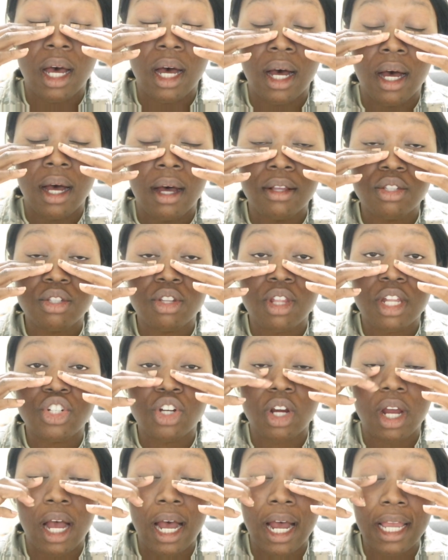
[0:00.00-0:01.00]
so
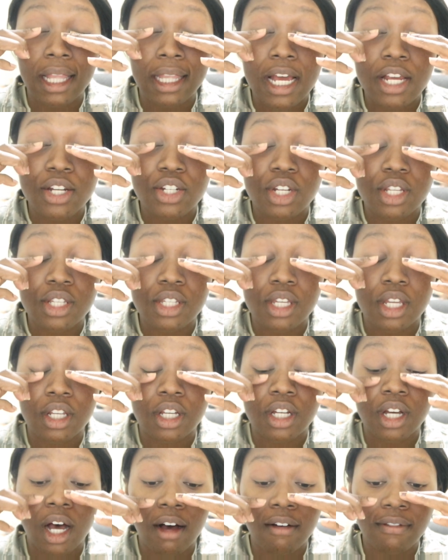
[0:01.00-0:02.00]
that your eyelashes
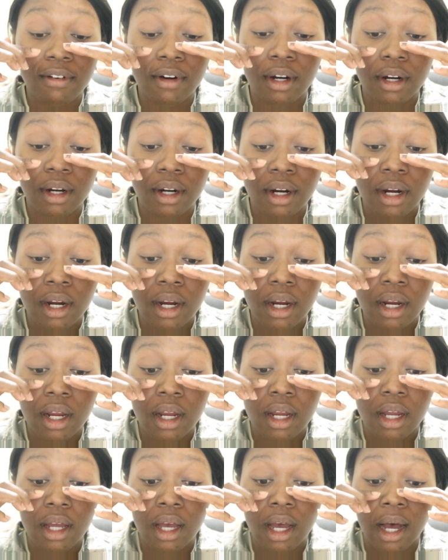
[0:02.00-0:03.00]
can cover
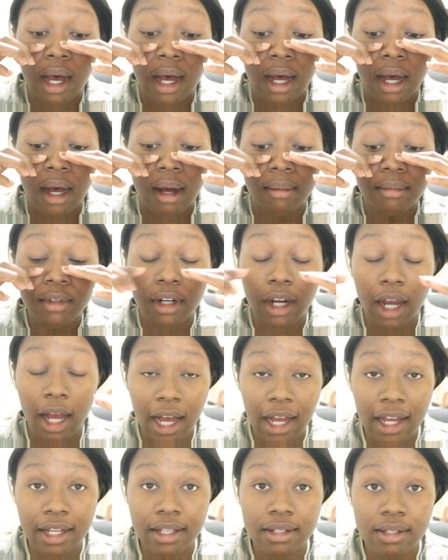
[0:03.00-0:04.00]
your
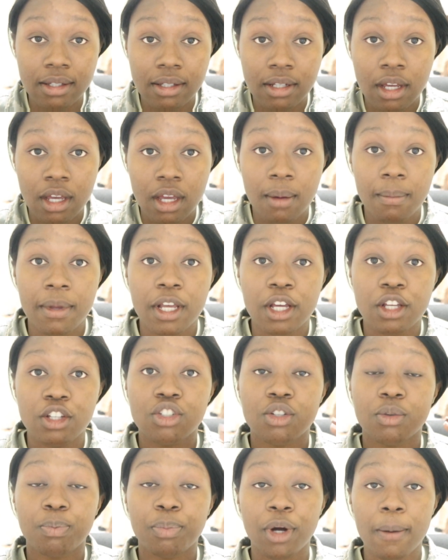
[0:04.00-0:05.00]
eyes,
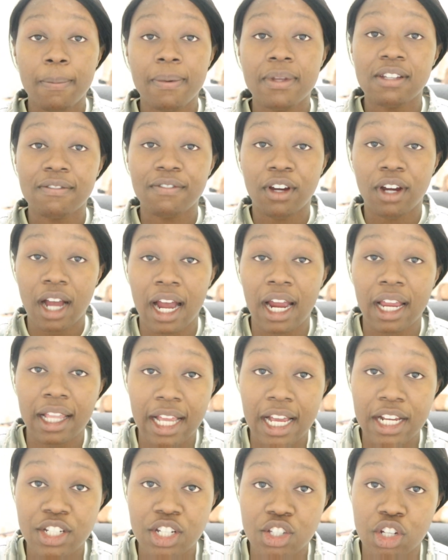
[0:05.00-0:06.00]
because the purpose of your
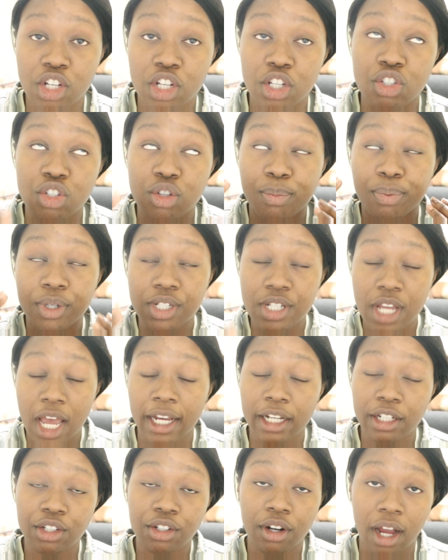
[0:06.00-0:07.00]
eyelashes is to
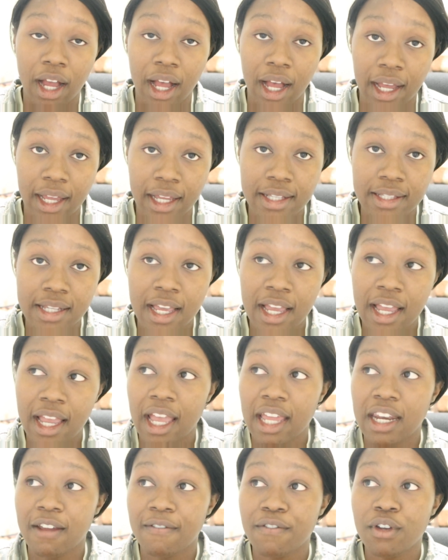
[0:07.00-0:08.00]
protect your eyes.
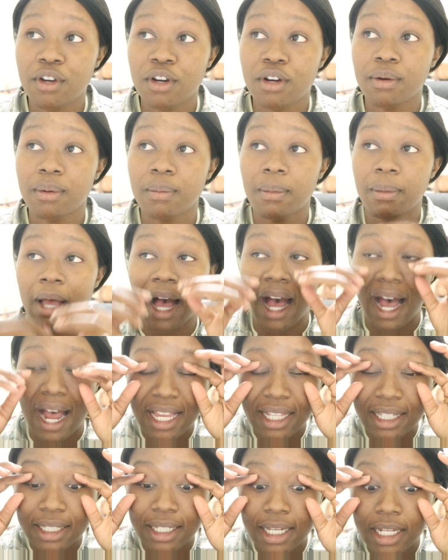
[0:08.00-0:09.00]
And if your
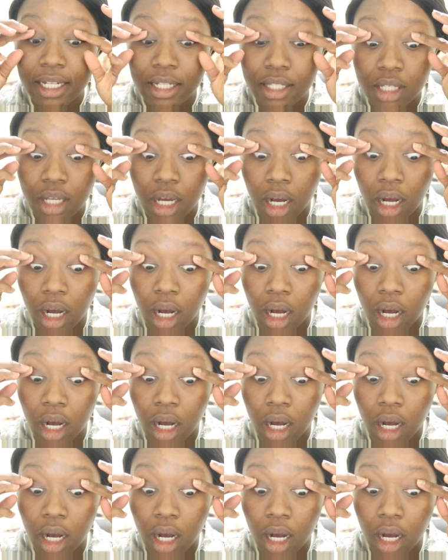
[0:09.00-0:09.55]
eyelids